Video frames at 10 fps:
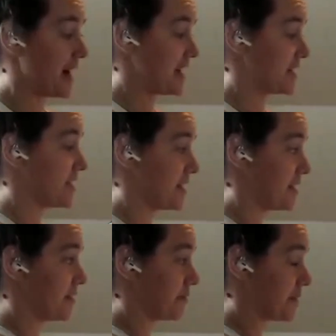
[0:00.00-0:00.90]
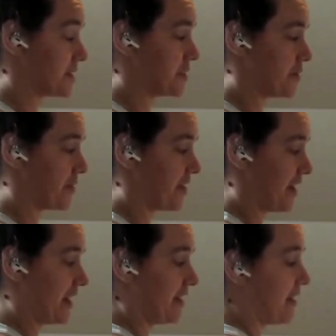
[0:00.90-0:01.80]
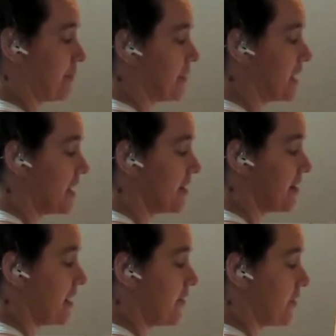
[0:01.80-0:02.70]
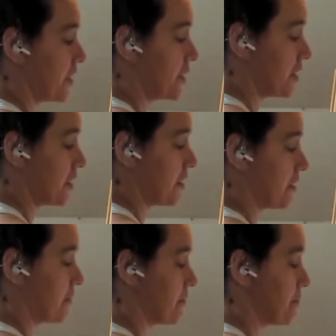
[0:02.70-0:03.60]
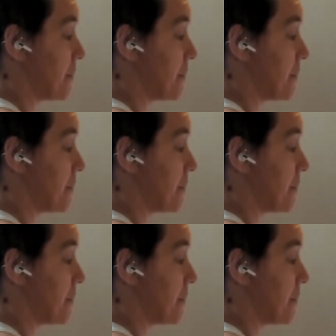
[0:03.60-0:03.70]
try to reduce this. And because of her